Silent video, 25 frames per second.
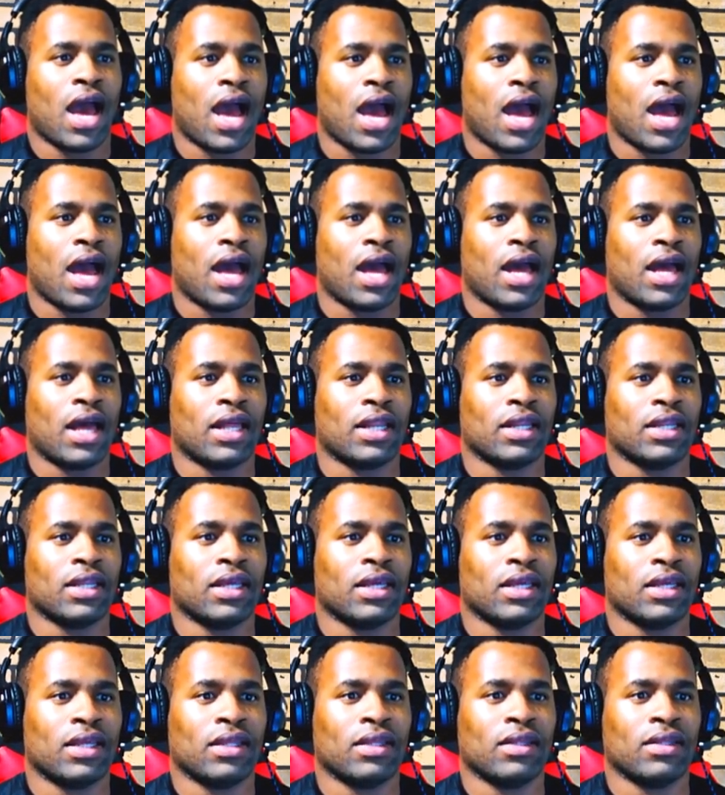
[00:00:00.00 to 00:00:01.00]

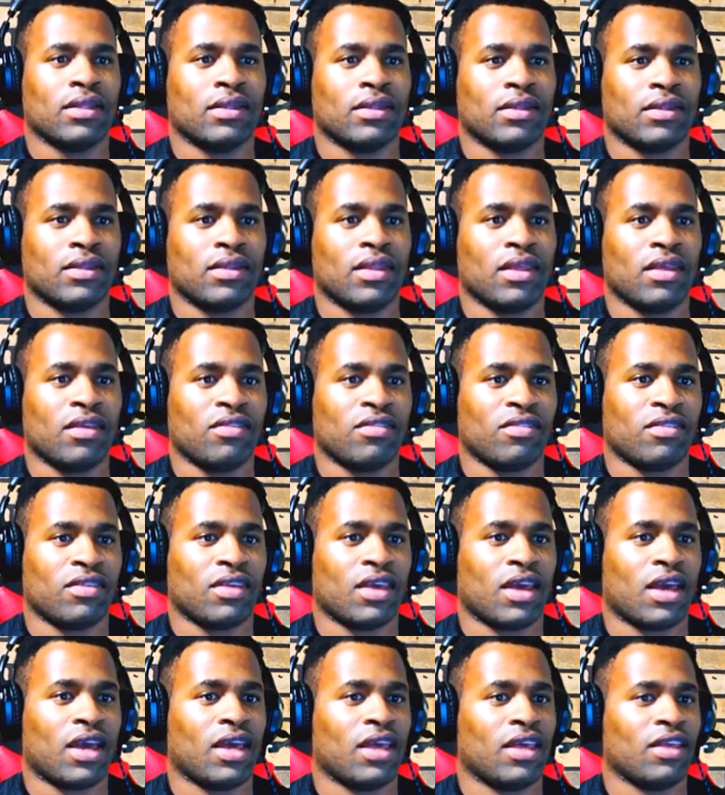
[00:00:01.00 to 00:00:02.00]
and this
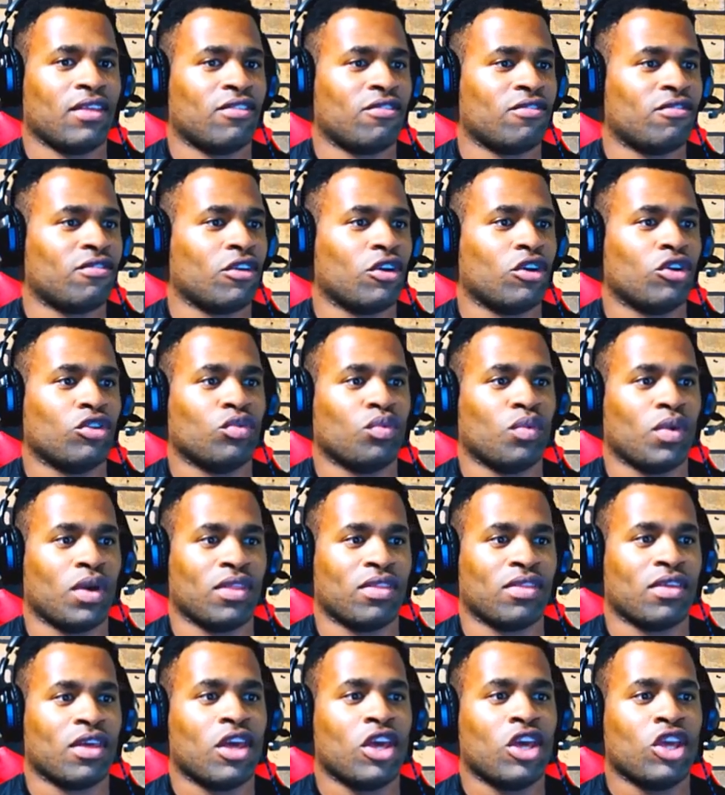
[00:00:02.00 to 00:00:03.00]
here is filled
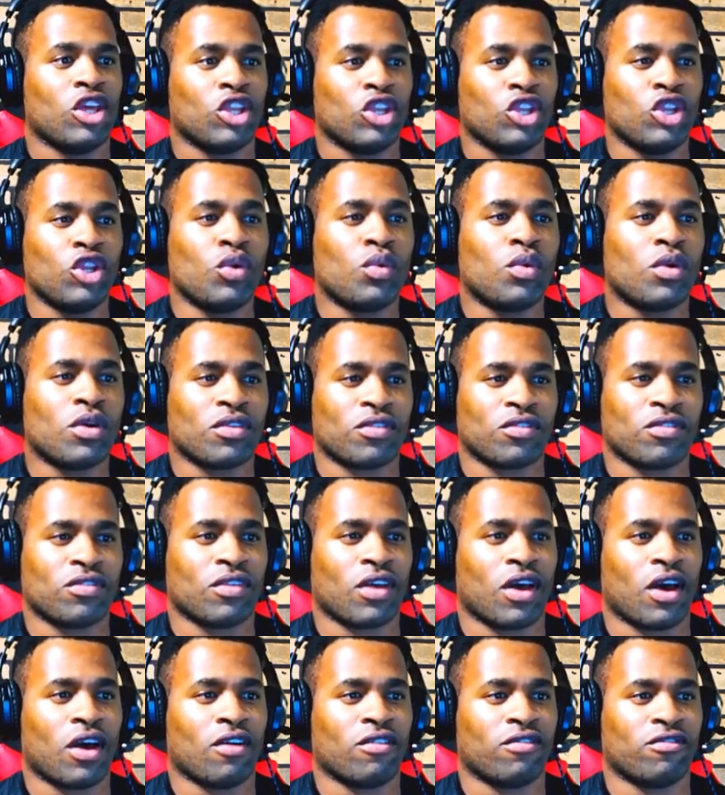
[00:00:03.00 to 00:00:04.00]
with newer
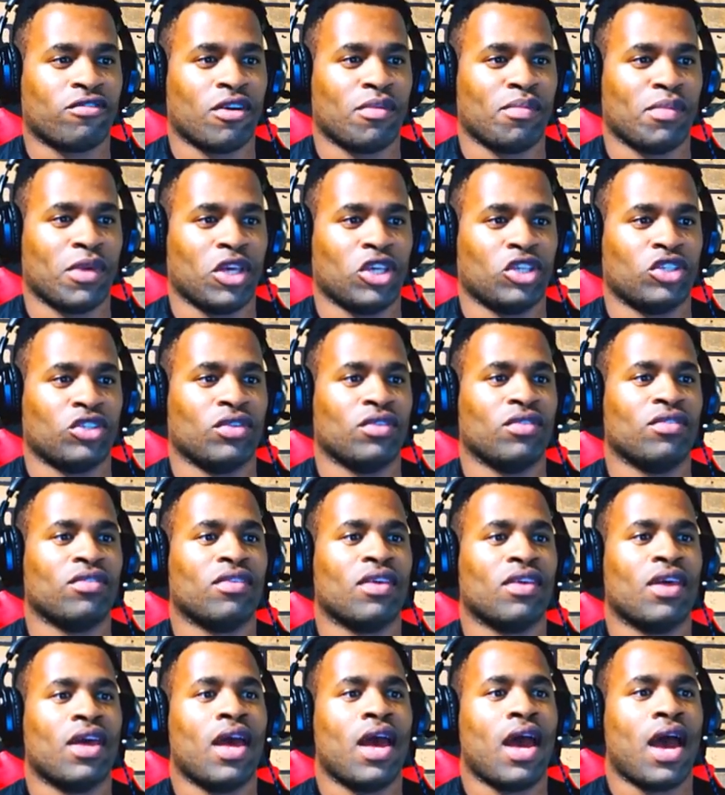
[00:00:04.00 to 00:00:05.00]
star
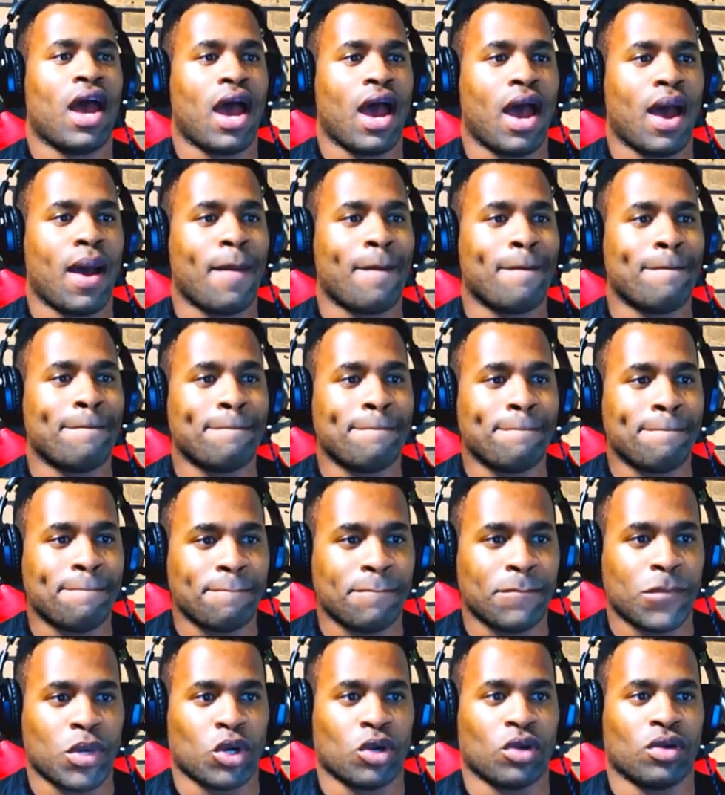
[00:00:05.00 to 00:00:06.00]
formations and
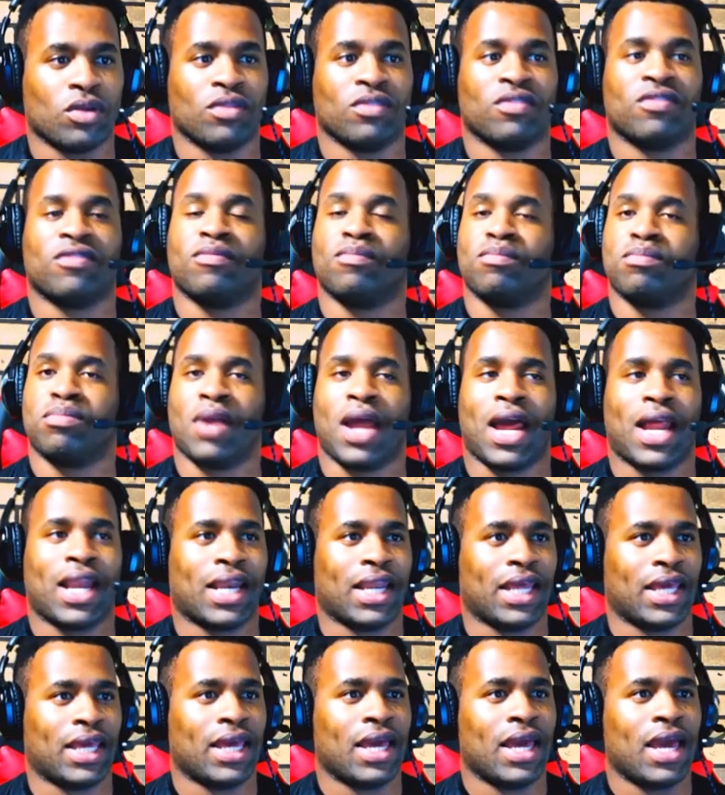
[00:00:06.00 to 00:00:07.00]
burns
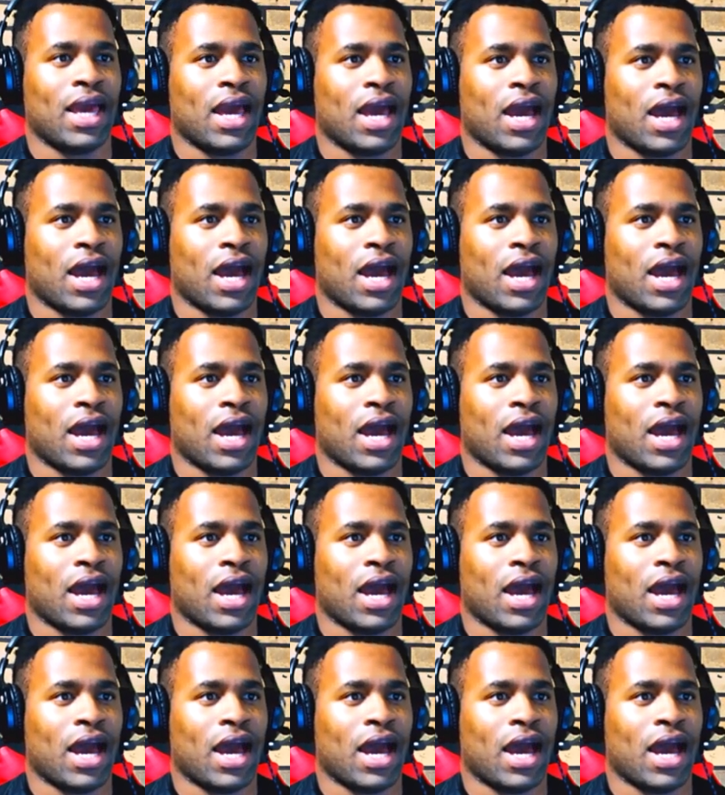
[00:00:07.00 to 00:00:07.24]
brightly,